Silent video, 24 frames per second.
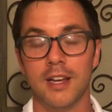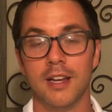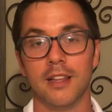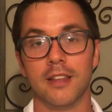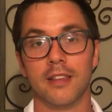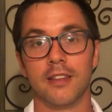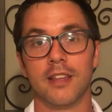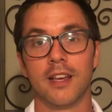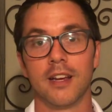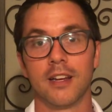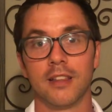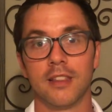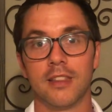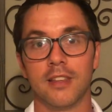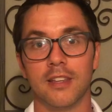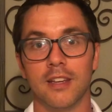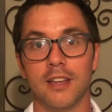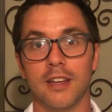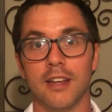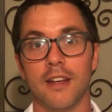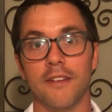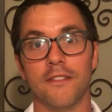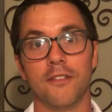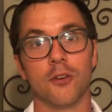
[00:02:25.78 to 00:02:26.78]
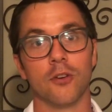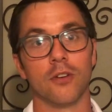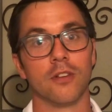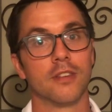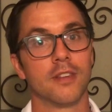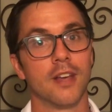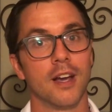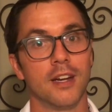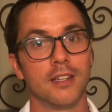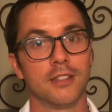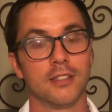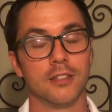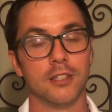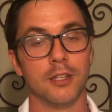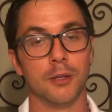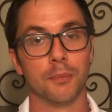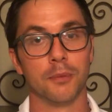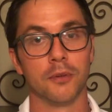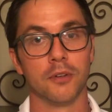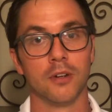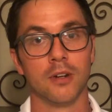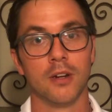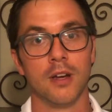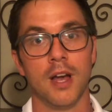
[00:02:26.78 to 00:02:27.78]
Second thing, if you're a side
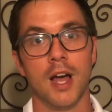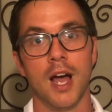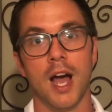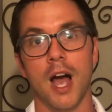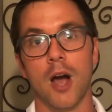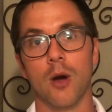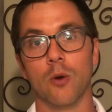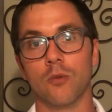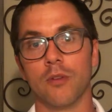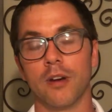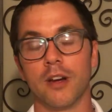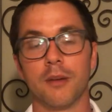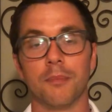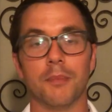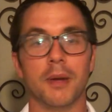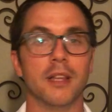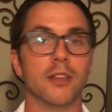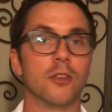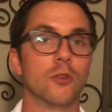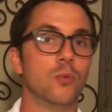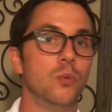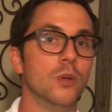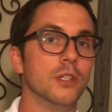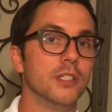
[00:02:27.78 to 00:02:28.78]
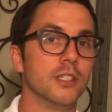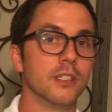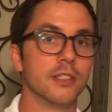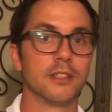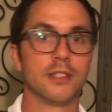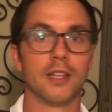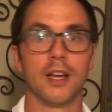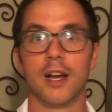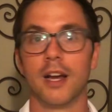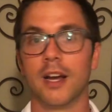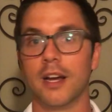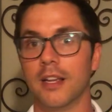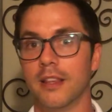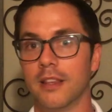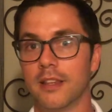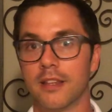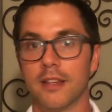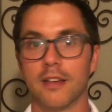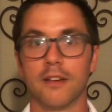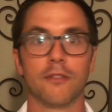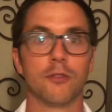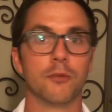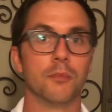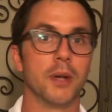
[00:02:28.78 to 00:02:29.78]
sleeper, I would recommend switching sides
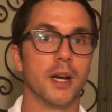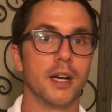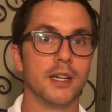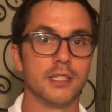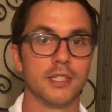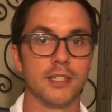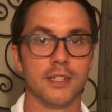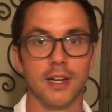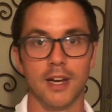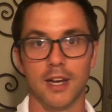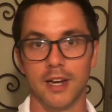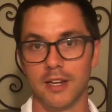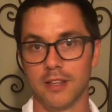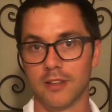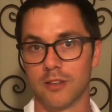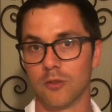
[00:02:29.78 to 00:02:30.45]
from night to night.